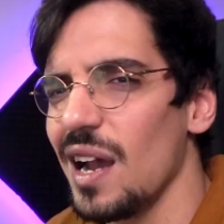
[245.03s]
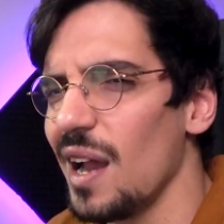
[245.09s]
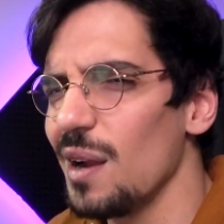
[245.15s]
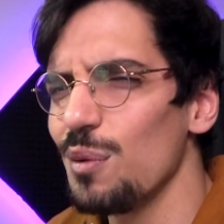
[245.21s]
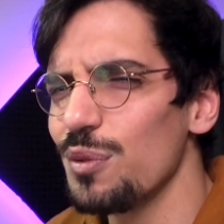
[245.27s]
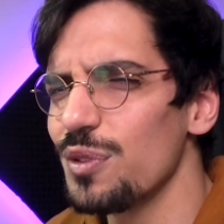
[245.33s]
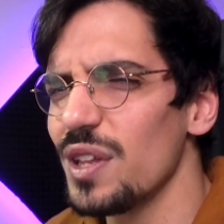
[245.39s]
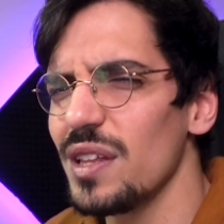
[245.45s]
I
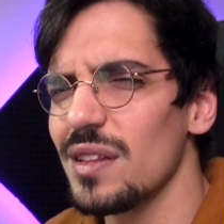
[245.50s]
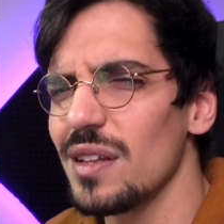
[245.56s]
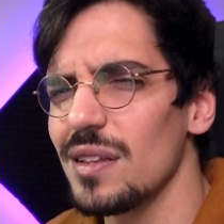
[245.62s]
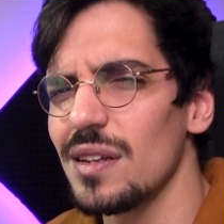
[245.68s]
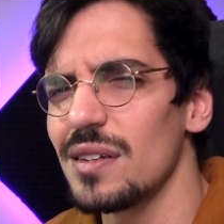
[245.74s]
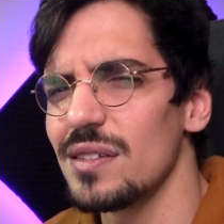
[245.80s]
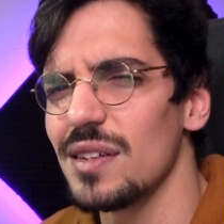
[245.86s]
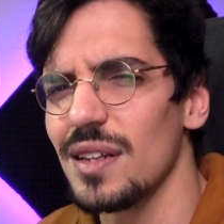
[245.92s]
don't think they
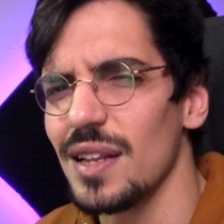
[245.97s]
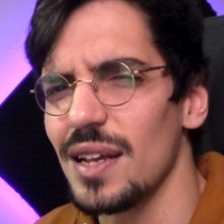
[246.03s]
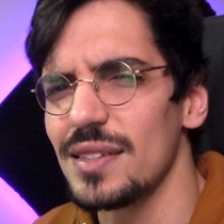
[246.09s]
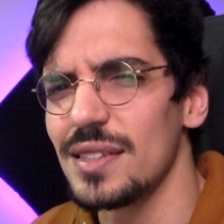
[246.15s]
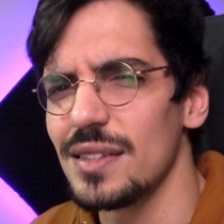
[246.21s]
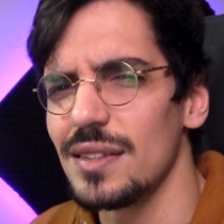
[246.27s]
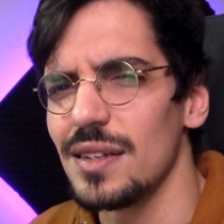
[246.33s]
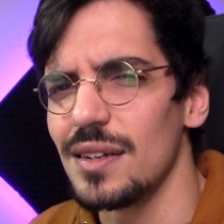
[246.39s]
learned a
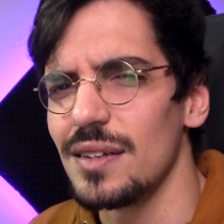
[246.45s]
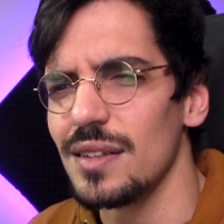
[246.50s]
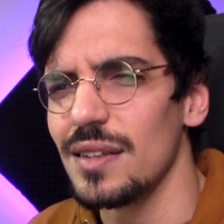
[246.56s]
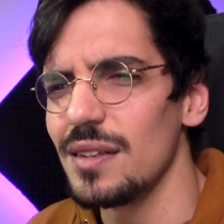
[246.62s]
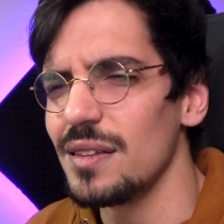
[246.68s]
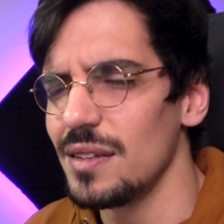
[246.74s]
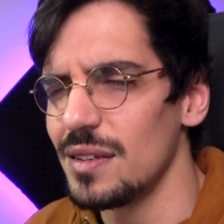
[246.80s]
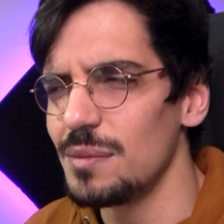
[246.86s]
lesson there.
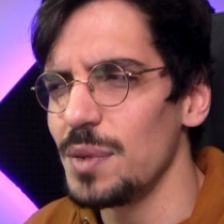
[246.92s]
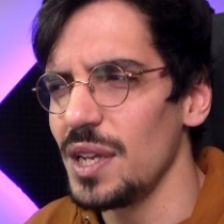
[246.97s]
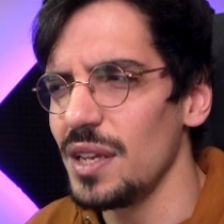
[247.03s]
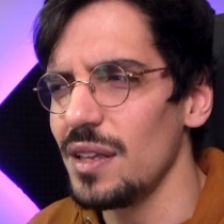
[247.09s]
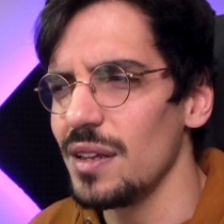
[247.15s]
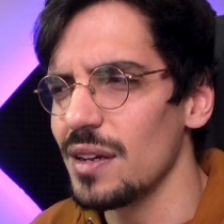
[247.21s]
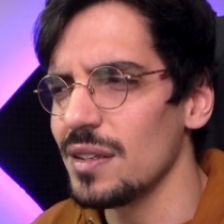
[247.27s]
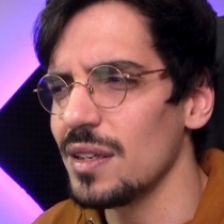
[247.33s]
They're
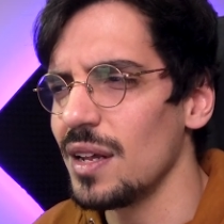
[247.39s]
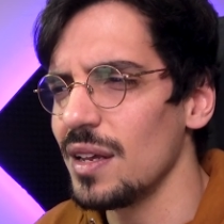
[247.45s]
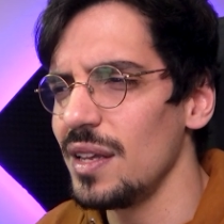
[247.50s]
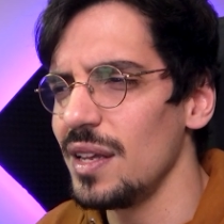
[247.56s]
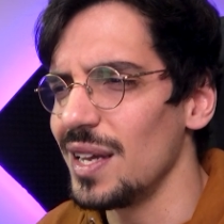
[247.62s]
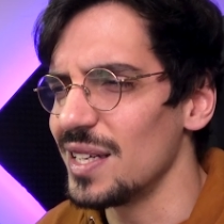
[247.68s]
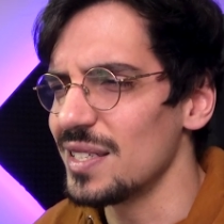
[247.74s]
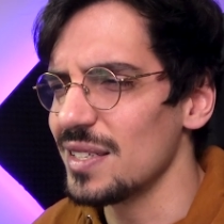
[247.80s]
making a
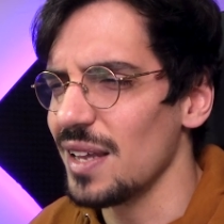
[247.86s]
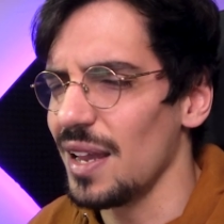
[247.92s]
clunky ass